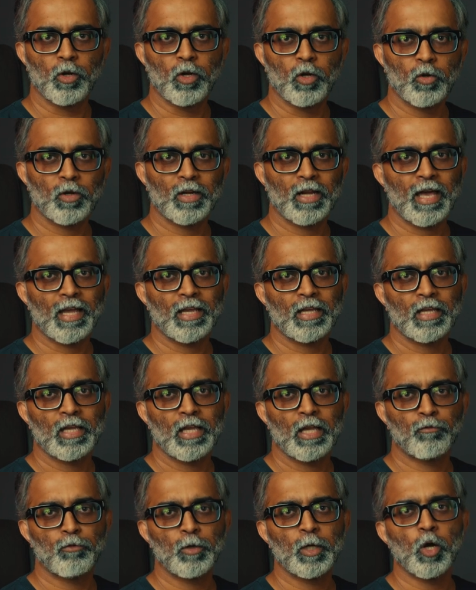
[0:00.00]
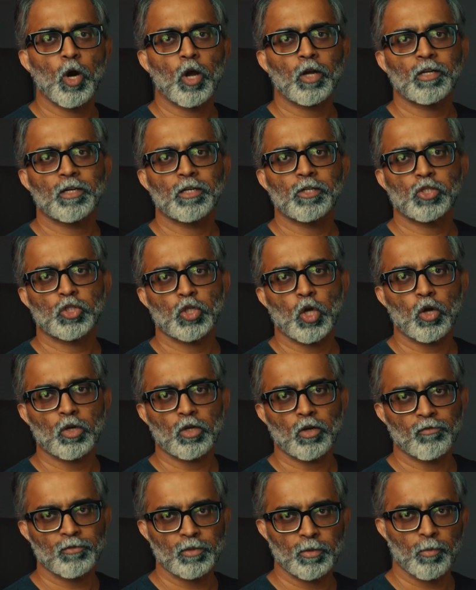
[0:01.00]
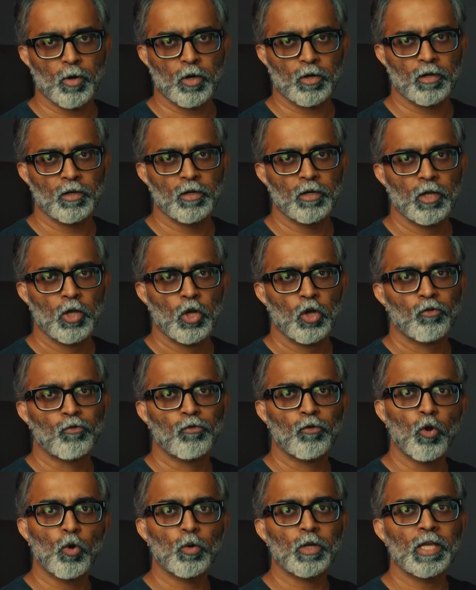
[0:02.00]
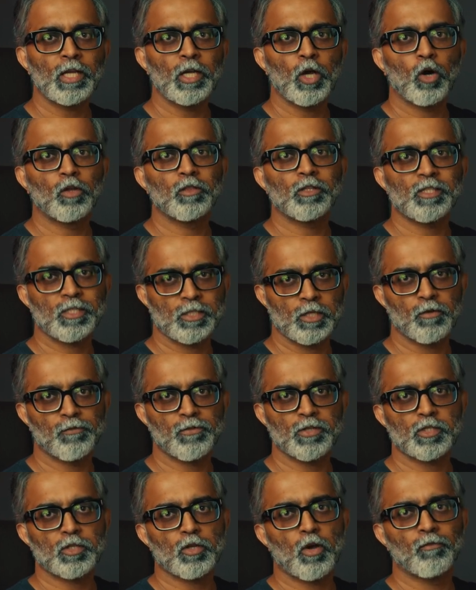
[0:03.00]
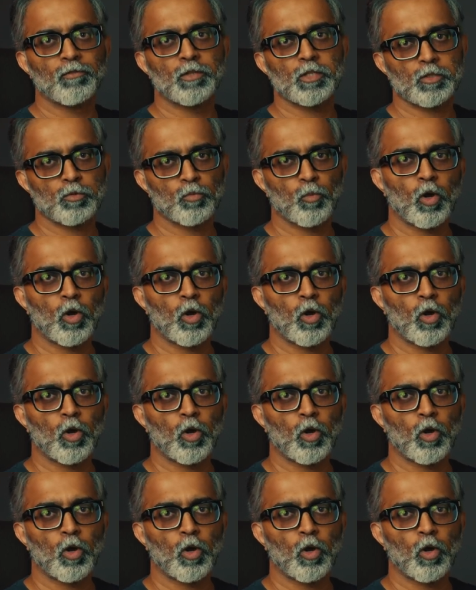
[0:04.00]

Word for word: would look like if we got a shot of the bottle floating on the surface of this